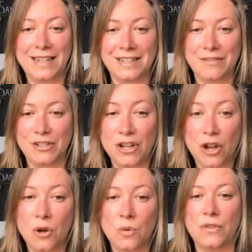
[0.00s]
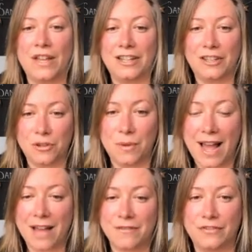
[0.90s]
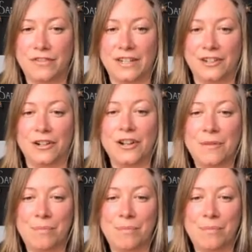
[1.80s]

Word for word: not even know that you have a fear,